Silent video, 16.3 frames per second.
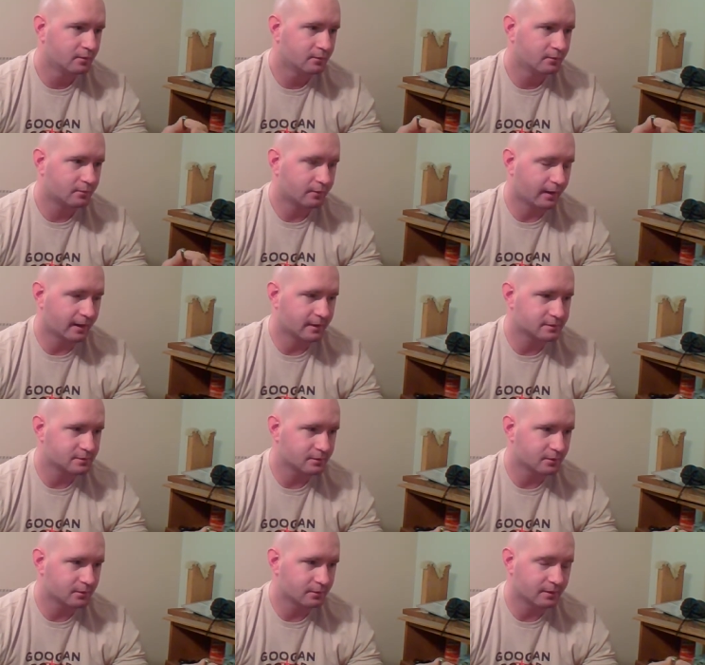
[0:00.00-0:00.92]

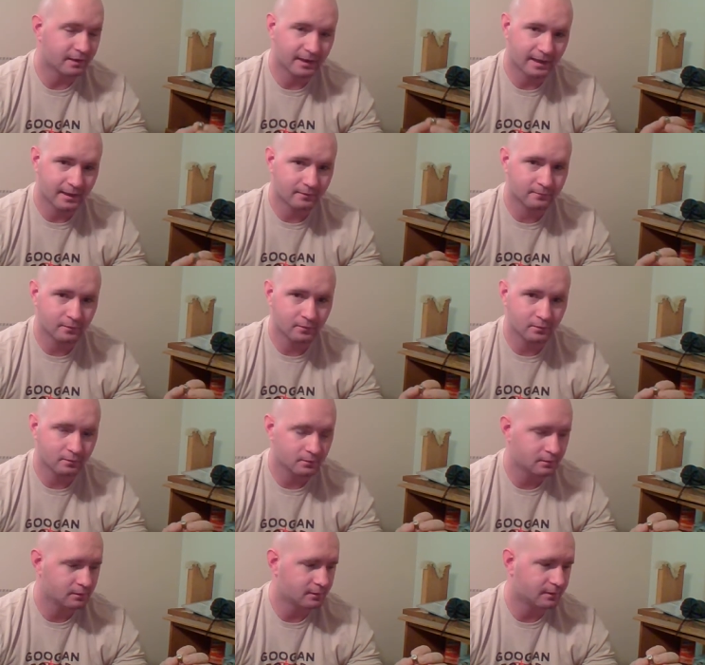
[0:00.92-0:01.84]
fracture the
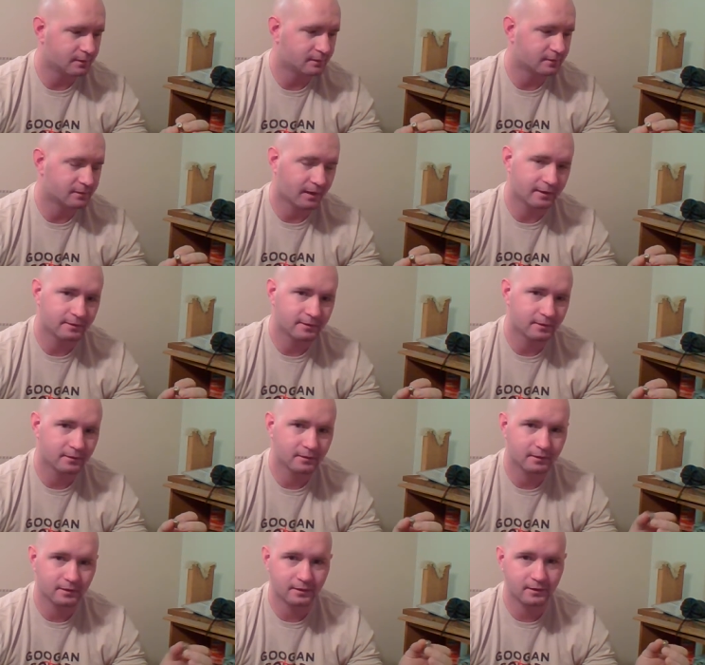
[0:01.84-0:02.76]
anvil inside
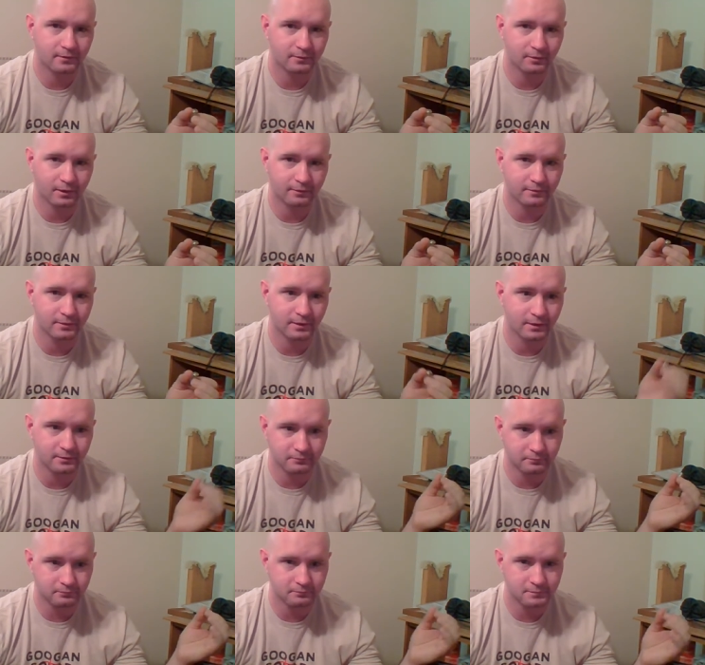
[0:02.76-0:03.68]
there and you'll have a
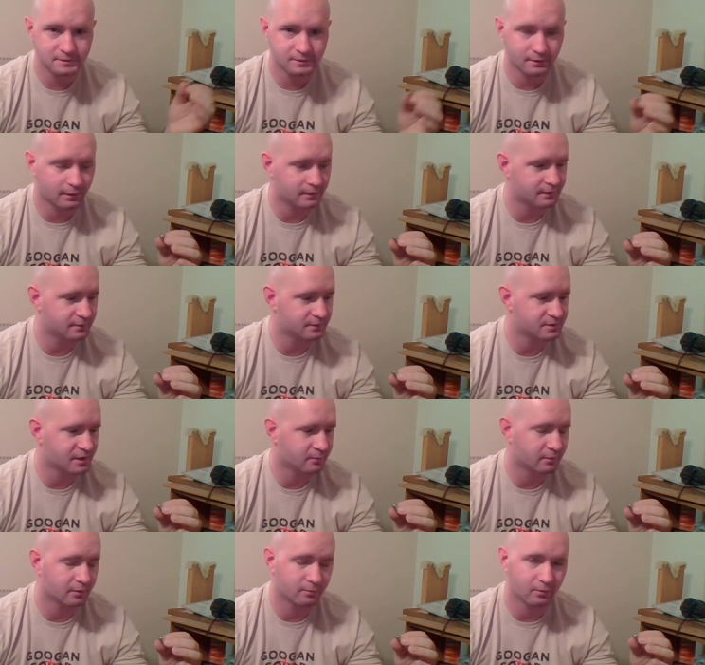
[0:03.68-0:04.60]
dud. So I just
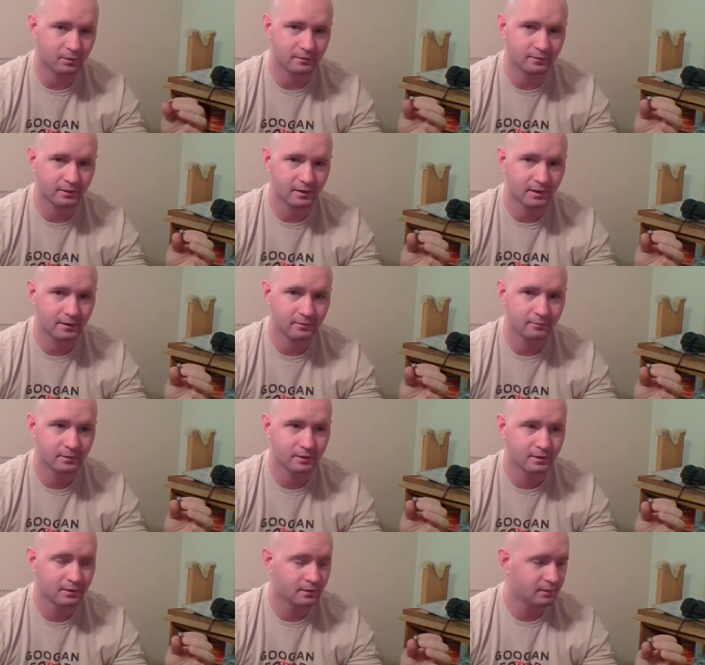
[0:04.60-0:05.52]
chamber it one time
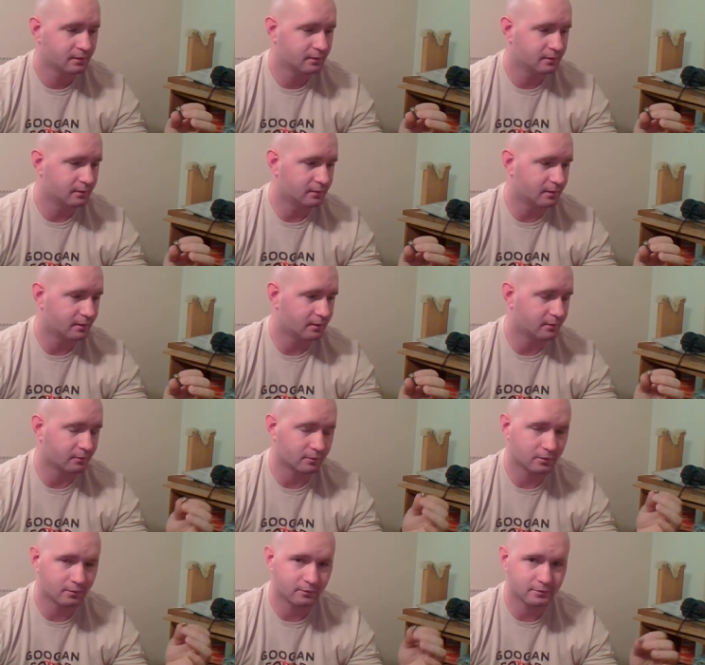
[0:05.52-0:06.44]
and then
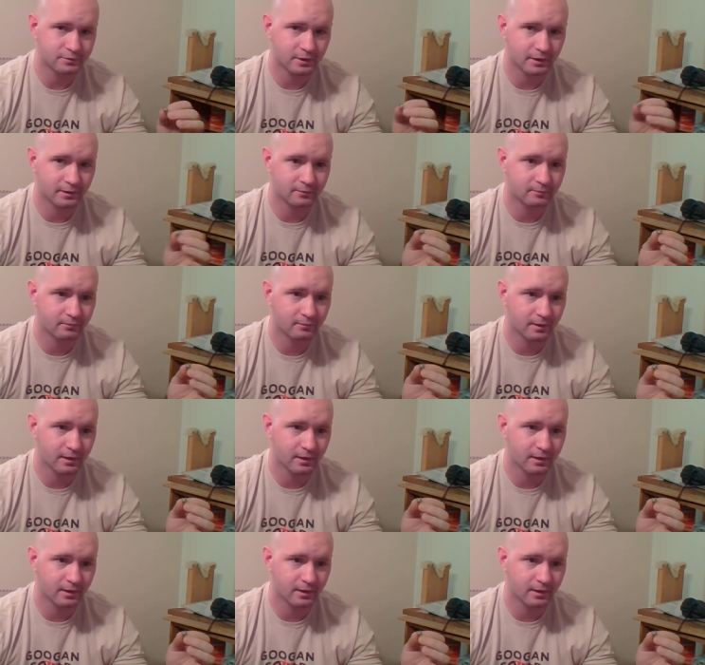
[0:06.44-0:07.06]
it'll go into training